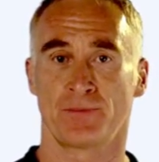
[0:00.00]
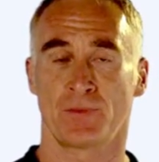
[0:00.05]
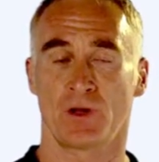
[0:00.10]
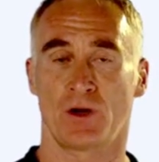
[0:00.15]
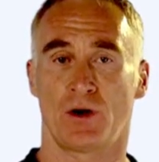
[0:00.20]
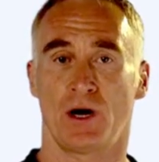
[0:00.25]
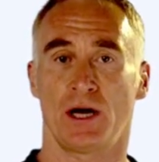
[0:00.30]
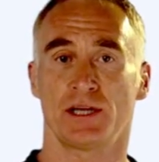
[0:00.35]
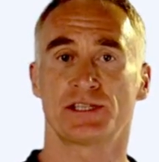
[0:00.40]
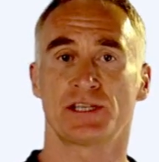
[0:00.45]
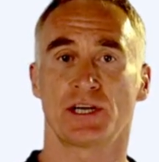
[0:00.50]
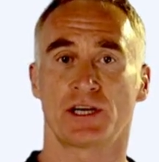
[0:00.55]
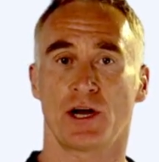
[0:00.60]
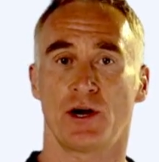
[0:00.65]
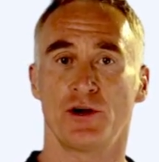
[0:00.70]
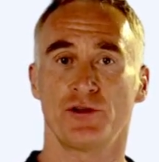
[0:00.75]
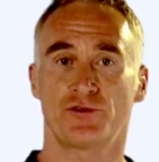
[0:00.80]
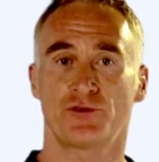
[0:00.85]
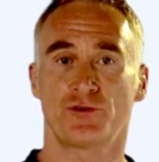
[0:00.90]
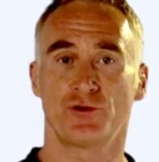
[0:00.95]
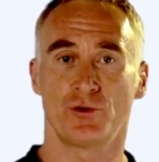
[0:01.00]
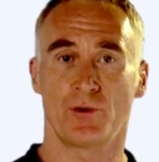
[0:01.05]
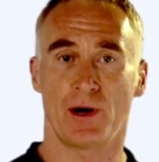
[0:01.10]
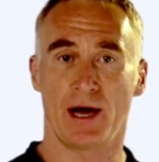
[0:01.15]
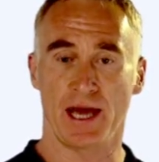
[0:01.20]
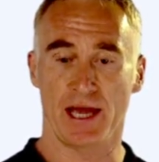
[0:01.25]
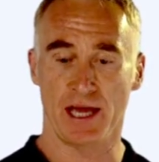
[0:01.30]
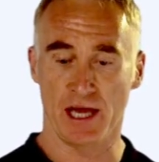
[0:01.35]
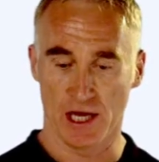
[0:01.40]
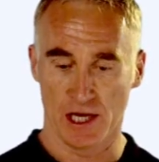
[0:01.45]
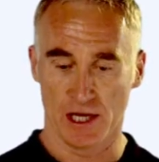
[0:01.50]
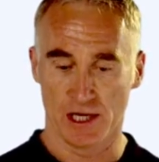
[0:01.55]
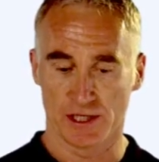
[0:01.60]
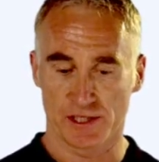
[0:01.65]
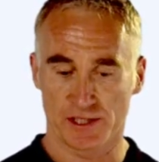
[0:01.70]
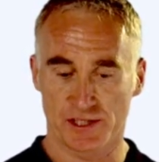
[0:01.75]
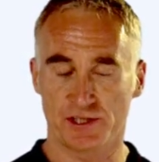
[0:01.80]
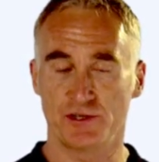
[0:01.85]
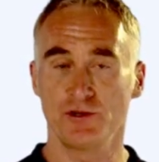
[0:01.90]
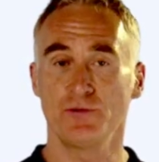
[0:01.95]
All right, so go through a
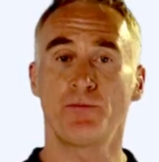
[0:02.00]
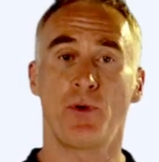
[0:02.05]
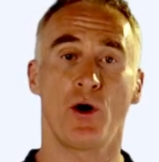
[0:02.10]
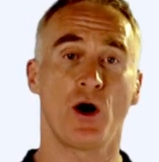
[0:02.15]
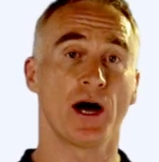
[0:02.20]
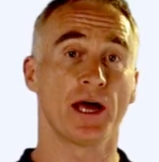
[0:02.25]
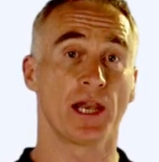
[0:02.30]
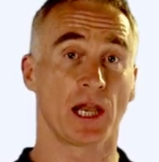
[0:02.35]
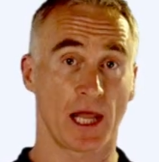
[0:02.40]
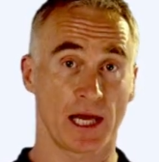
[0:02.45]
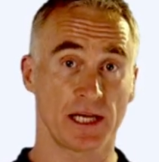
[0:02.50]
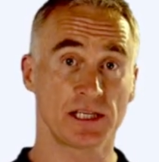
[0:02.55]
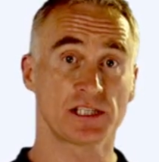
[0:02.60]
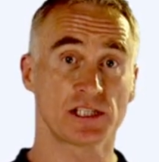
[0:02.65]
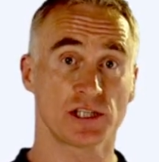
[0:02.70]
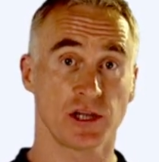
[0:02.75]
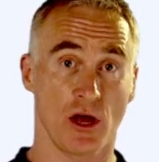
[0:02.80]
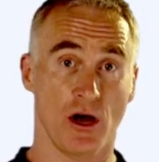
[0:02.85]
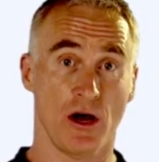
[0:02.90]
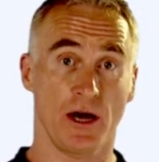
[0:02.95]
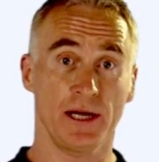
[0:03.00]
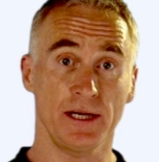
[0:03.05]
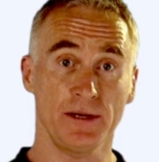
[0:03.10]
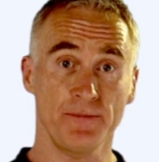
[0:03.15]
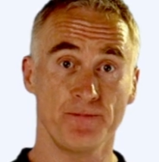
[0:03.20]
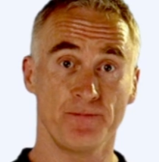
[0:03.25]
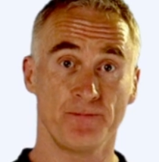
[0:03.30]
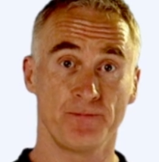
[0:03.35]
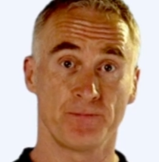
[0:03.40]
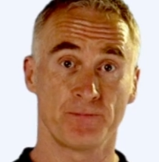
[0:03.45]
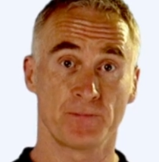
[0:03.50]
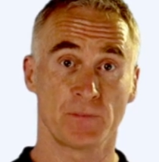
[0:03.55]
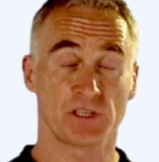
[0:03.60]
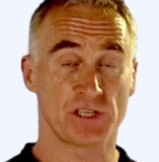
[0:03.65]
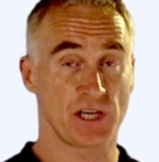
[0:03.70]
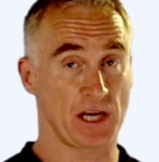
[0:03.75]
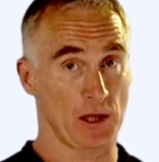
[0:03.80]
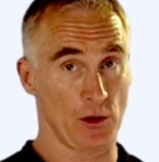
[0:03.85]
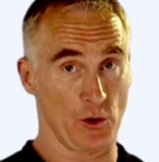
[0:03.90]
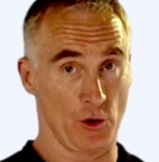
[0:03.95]
supine leg slide
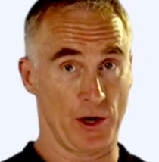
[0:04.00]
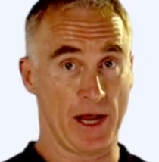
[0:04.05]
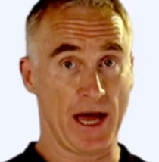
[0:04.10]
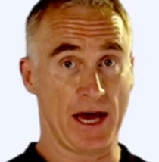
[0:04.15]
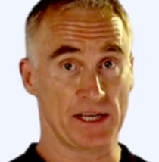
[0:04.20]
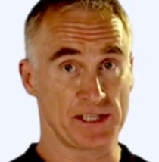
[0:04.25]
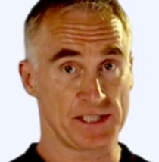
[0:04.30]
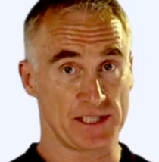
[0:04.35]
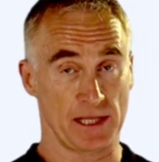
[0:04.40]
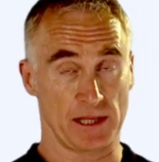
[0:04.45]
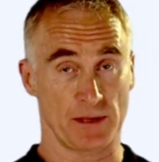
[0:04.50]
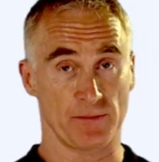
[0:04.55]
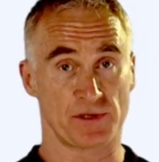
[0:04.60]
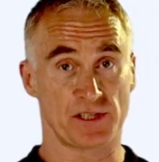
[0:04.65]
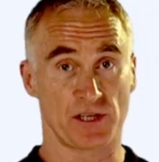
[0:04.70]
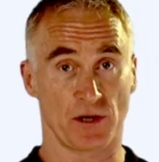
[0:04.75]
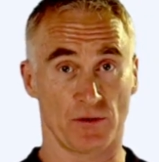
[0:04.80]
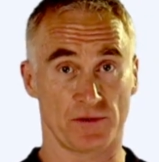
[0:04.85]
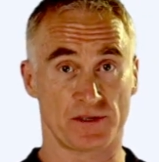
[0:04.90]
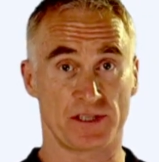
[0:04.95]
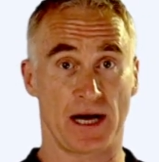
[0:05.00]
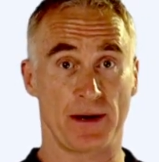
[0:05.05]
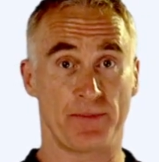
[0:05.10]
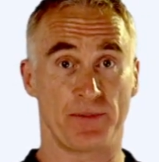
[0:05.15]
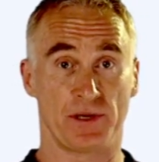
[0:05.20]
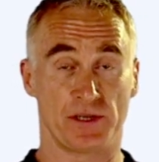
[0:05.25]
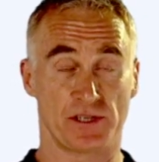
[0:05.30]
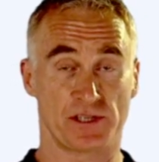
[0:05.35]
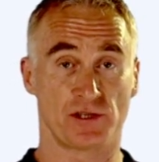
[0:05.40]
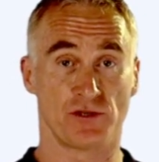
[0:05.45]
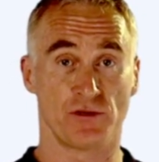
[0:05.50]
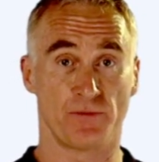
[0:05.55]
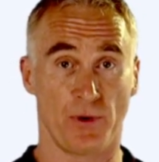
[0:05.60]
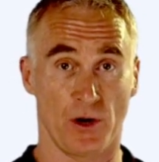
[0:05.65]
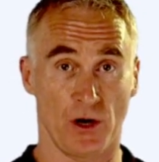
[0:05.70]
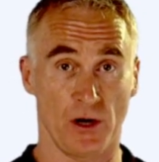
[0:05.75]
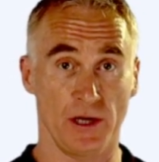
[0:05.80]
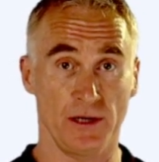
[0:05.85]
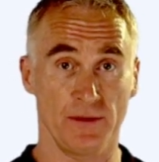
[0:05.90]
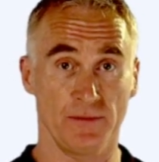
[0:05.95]
so they can learn how to set themselves up in
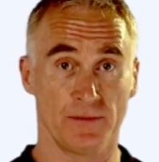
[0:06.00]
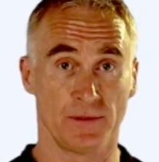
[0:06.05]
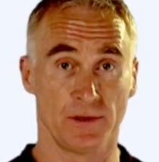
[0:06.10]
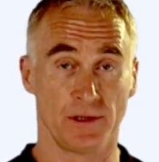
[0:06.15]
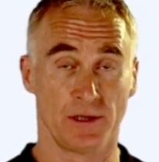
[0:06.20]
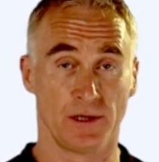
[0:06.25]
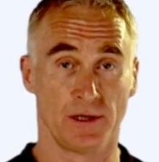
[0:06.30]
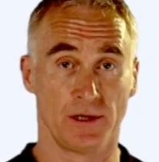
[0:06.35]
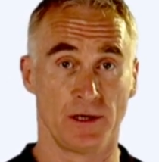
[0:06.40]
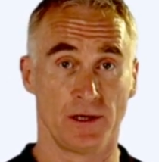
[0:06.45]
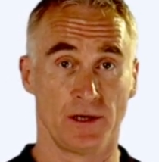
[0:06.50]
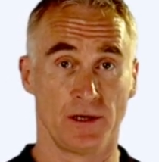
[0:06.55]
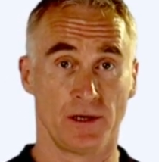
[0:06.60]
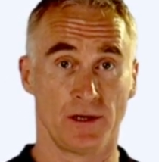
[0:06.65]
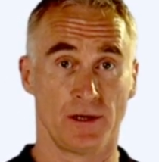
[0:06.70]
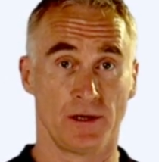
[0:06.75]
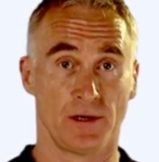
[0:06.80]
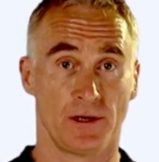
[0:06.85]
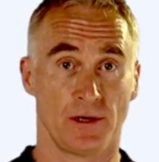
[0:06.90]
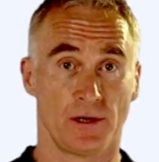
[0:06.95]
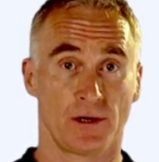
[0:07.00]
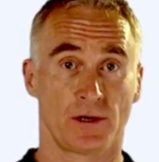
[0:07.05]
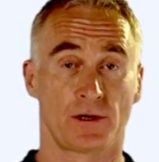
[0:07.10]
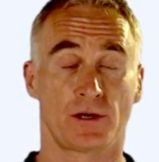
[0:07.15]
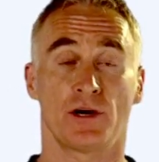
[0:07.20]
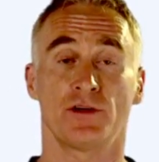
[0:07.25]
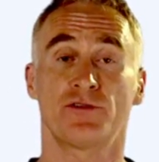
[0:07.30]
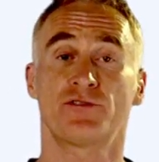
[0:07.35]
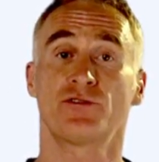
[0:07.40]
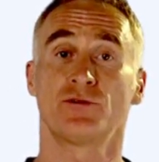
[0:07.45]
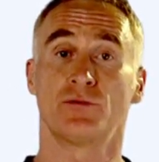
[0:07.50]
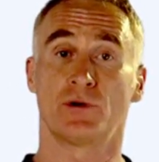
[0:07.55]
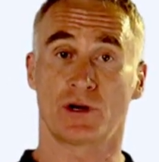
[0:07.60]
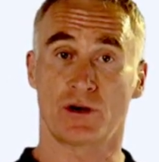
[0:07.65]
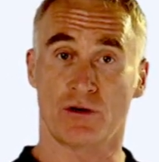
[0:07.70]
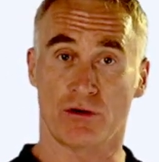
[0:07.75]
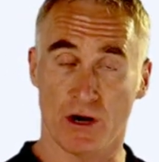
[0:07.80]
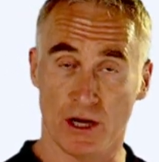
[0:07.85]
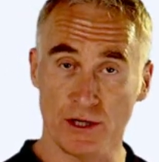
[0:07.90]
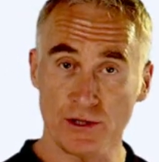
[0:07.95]
supine. Go through a
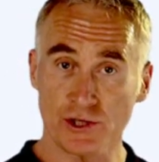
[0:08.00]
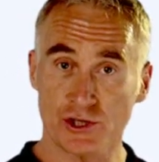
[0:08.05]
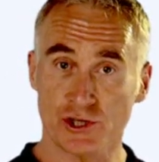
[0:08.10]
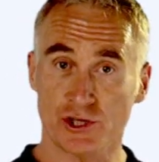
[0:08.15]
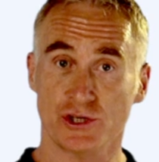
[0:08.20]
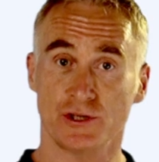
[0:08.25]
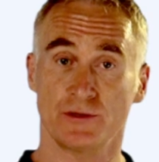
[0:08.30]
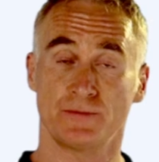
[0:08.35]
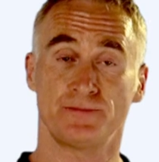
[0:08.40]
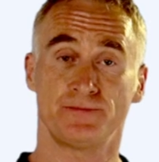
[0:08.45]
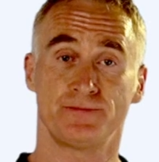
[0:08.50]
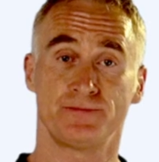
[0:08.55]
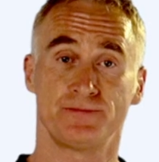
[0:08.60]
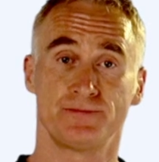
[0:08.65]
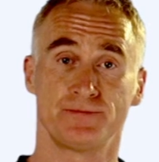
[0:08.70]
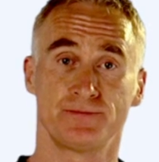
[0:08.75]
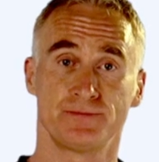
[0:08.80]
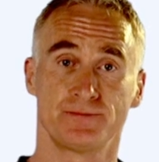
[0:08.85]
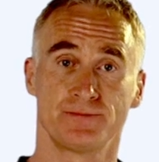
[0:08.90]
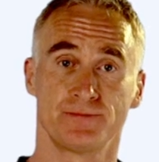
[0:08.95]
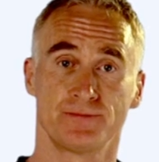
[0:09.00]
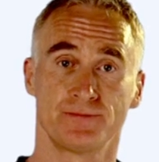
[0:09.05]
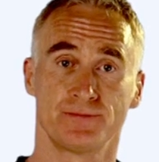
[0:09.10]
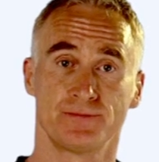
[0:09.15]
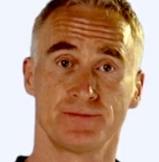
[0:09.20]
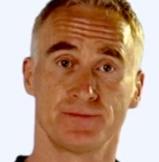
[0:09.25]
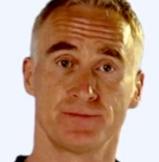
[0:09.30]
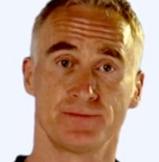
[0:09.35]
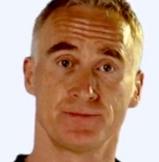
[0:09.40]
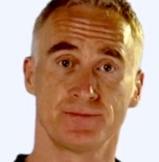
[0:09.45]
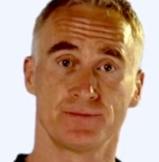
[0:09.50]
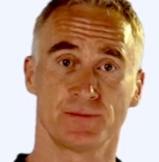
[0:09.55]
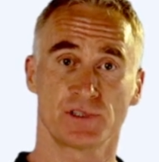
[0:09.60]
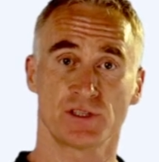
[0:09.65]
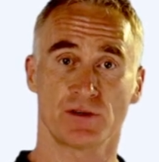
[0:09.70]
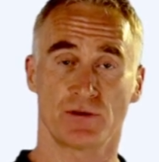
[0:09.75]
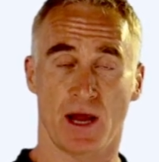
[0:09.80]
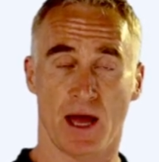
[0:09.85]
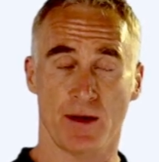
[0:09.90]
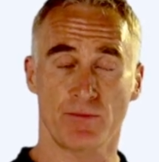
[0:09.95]
crunch,
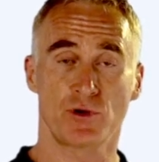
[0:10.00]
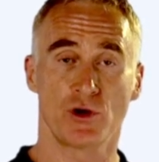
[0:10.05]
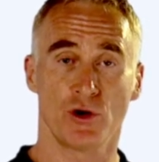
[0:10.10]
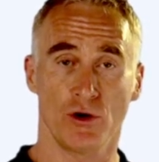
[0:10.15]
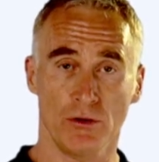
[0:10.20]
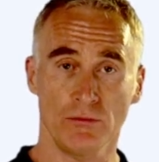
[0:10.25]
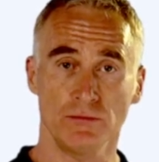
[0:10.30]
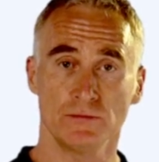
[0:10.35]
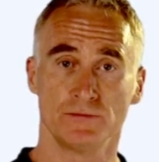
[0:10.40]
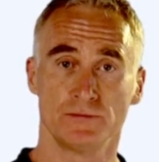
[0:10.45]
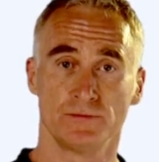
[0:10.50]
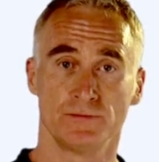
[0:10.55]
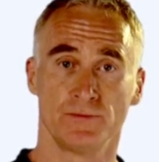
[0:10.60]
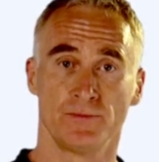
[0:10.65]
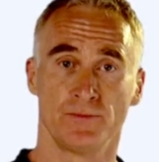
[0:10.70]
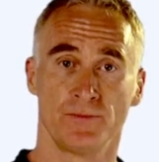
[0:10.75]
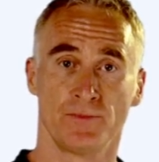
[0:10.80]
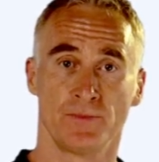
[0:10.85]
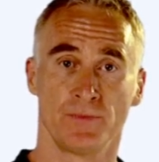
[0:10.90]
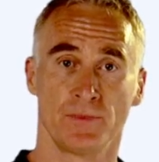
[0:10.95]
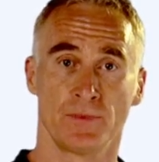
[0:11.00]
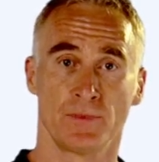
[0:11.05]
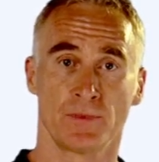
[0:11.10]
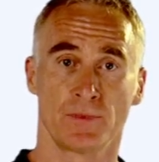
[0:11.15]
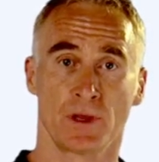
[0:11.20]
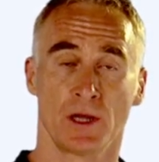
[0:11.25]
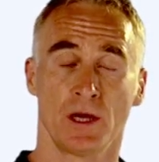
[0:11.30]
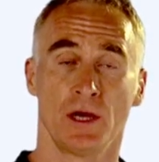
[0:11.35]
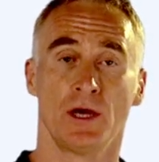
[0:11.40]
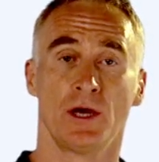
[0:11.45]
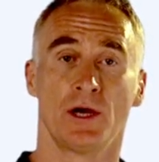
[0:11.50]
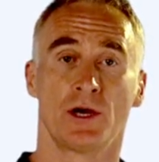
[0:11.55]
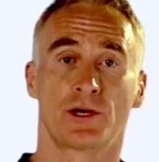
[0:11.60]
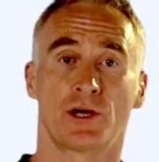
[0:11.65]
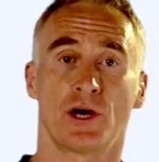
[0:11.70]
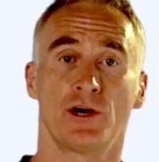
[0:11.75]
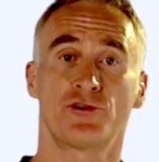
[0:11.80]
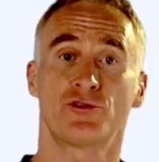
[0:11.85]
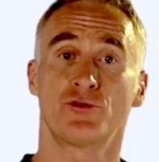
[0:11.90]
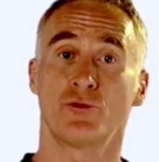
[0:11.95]
so an ab curl.
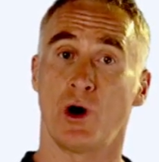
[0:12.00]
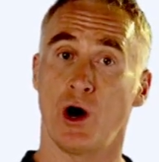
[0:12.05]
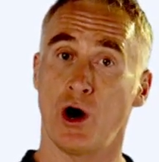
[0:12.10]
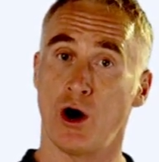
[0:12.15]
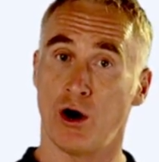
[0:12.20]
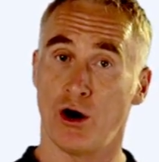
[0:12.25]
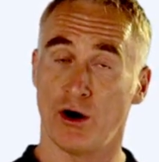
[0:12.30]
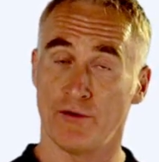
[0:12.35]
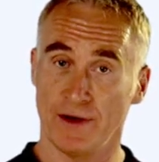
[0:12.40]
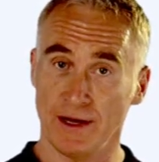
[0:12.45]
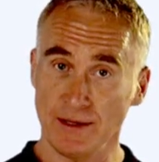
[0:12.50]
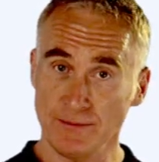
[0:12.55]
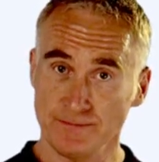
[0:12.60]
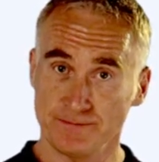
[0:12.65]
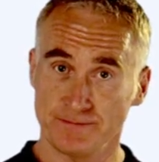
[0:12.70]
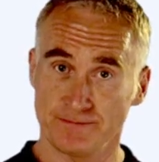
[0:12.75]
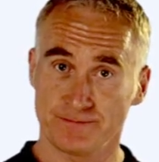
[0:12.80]
Go through a hover.